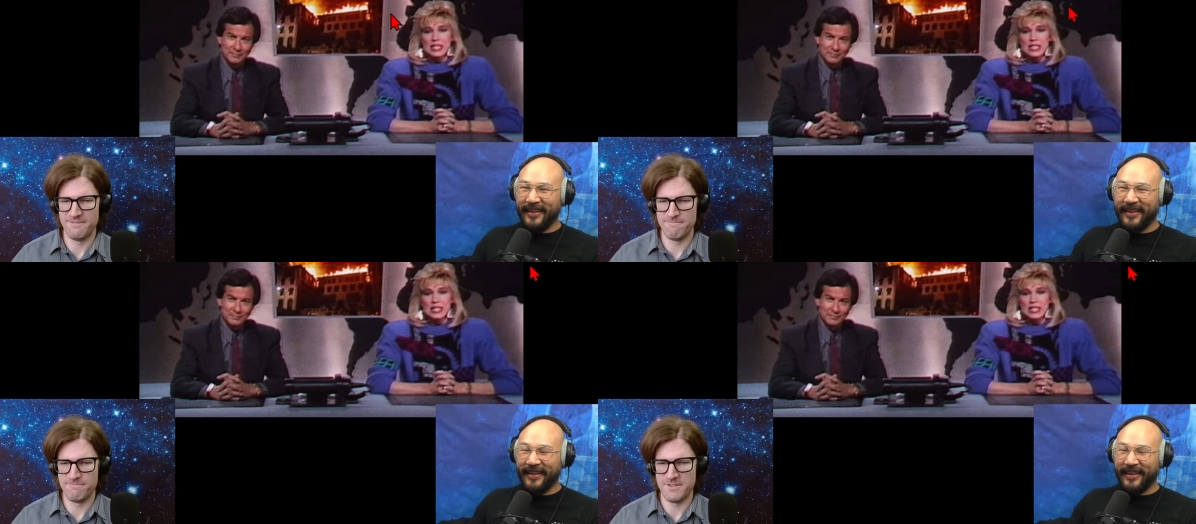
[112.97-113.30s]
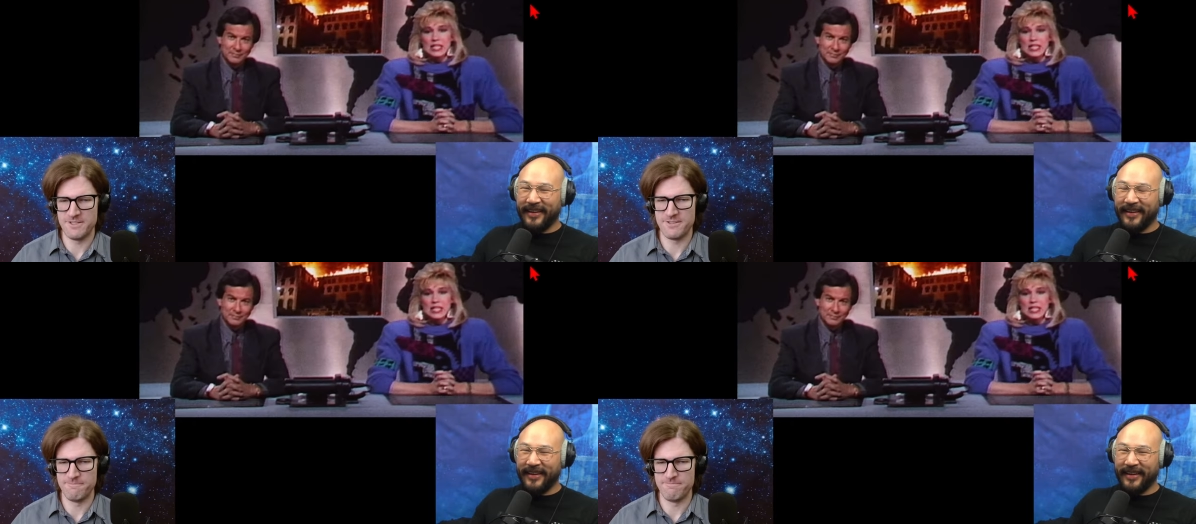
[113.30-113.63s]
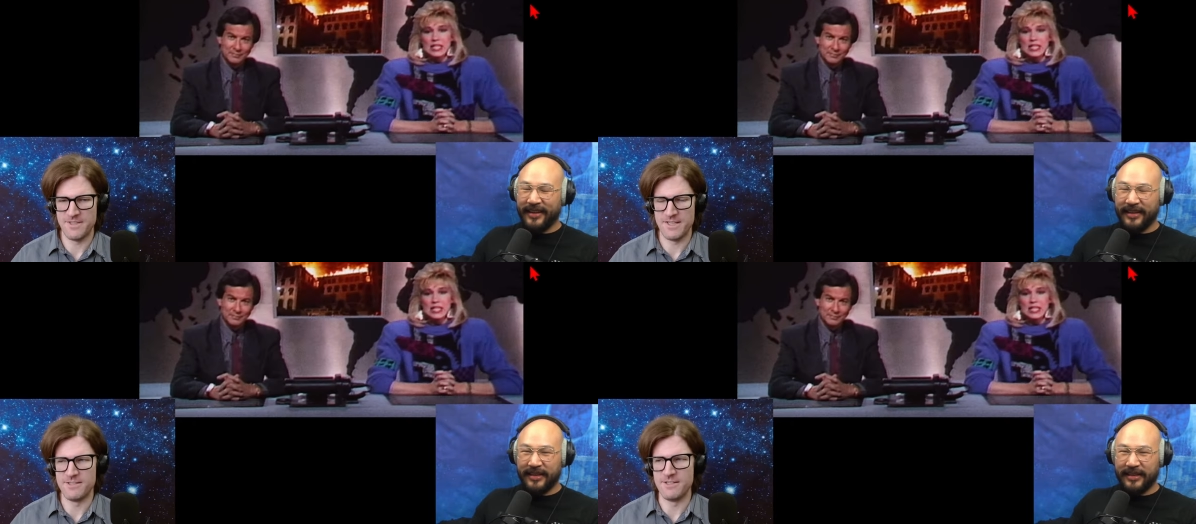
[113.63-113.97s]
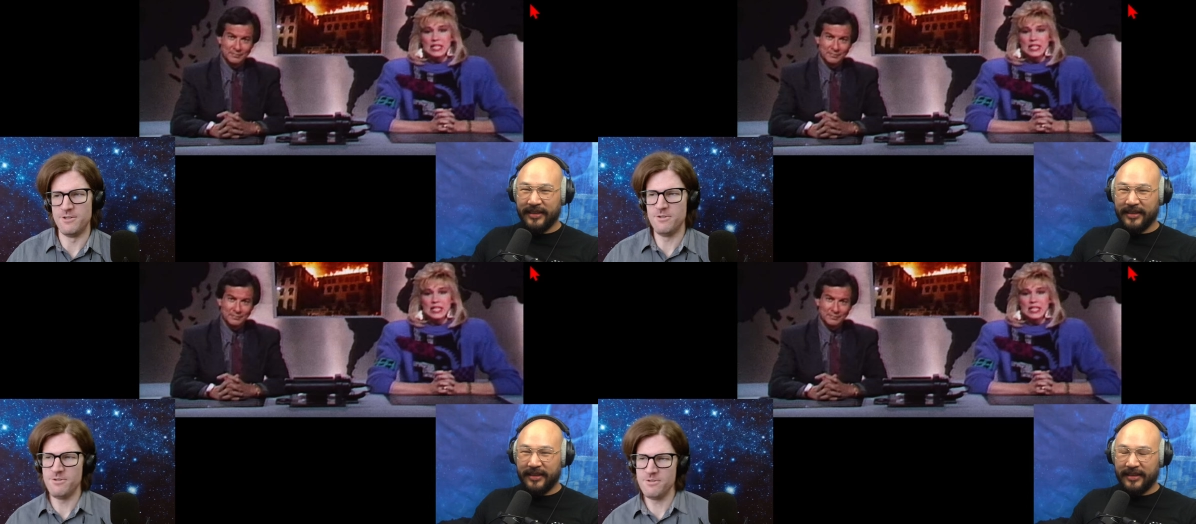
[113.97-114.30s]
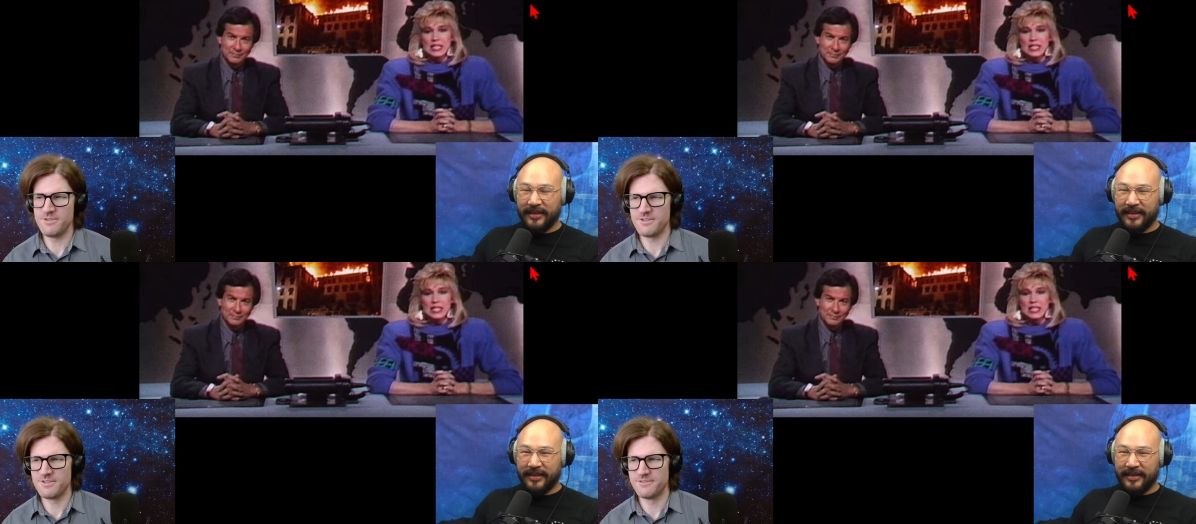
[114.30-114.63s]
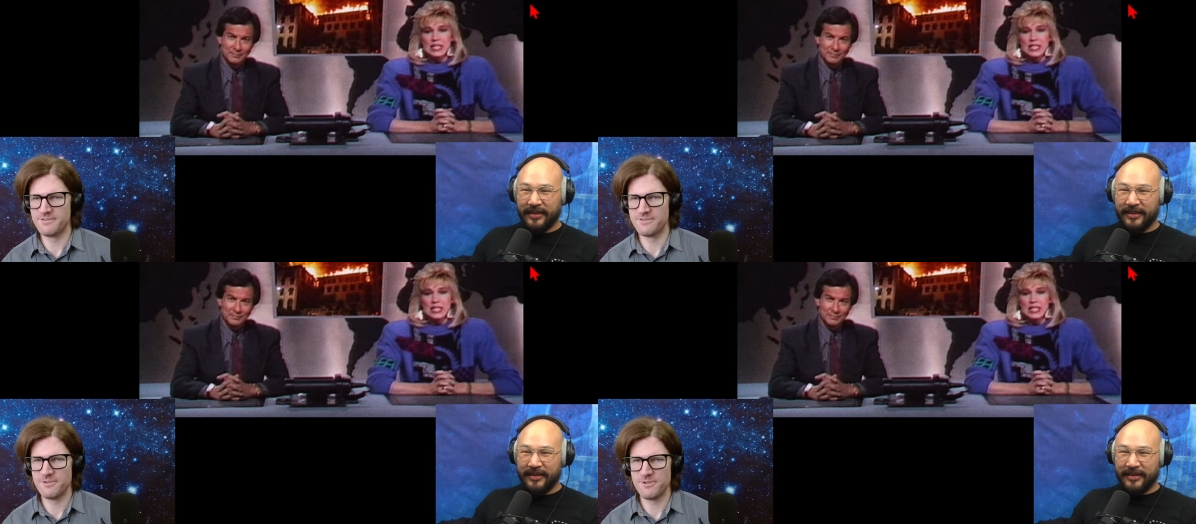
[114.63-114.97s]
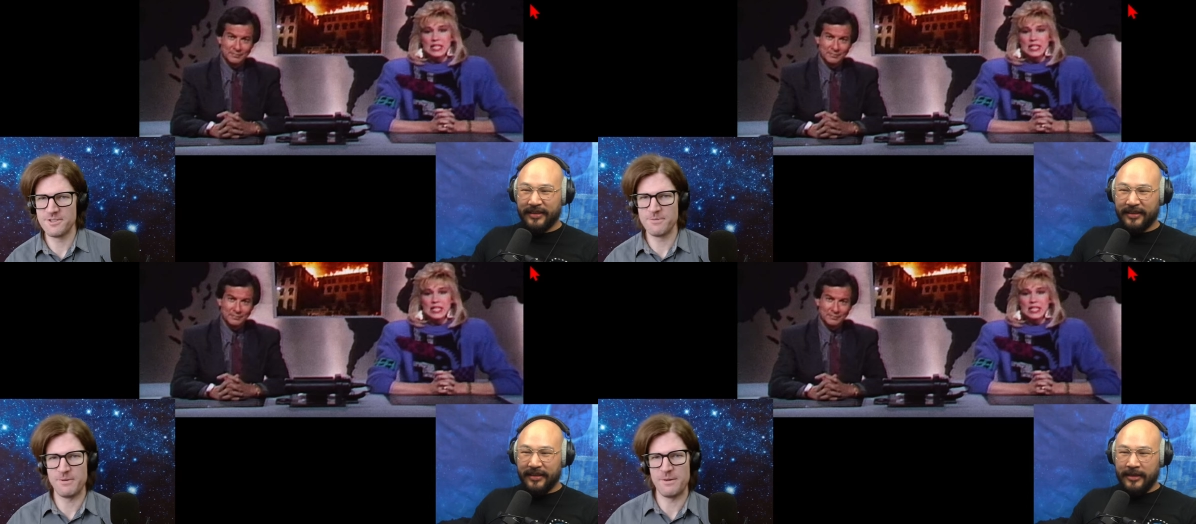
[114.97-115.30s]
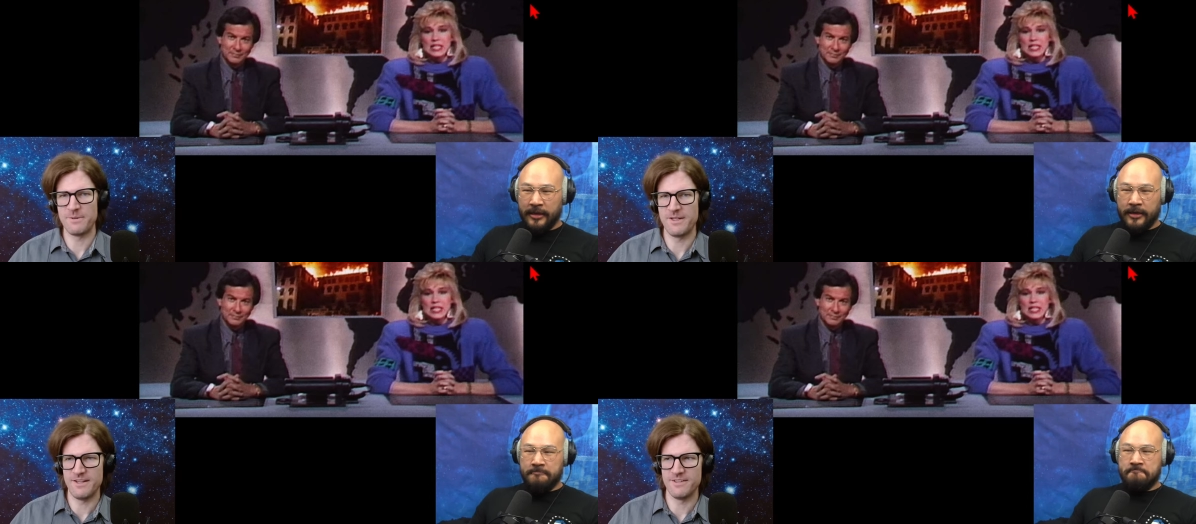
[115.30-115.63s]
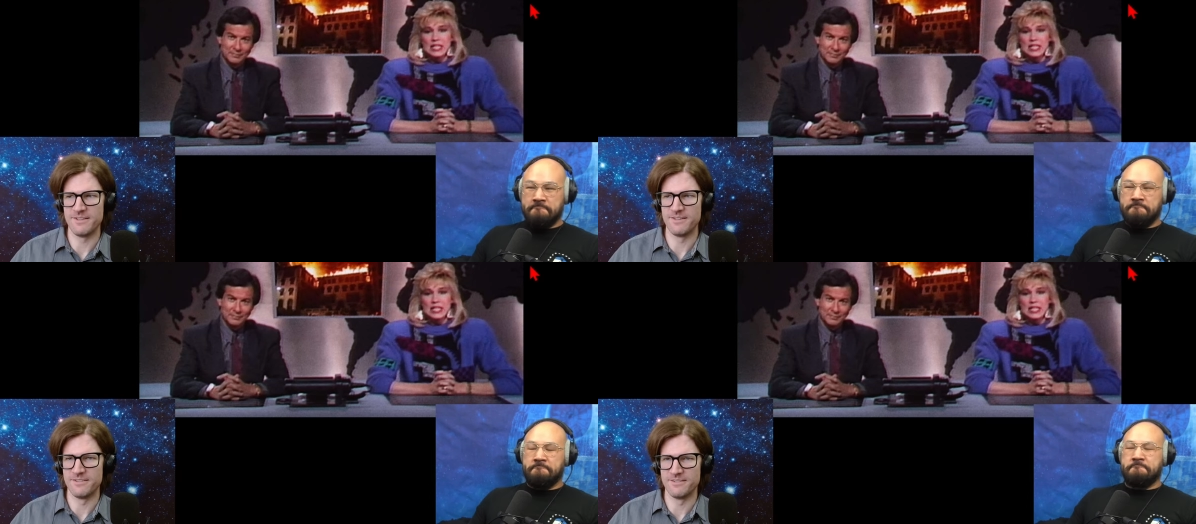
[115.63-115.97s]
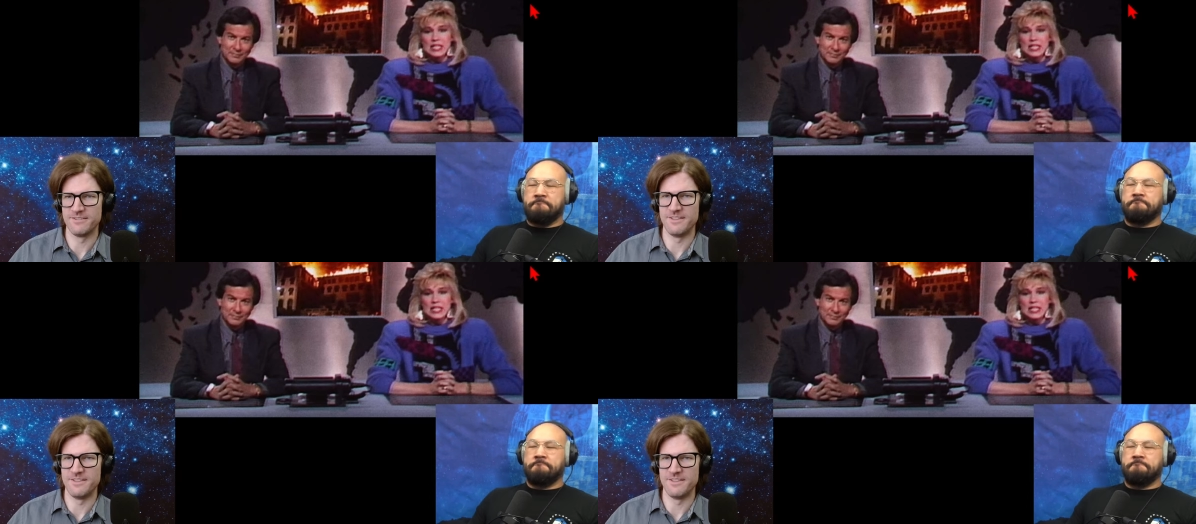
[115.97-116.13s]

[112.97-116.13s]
Speaker 1: just is it news or is it propaganda?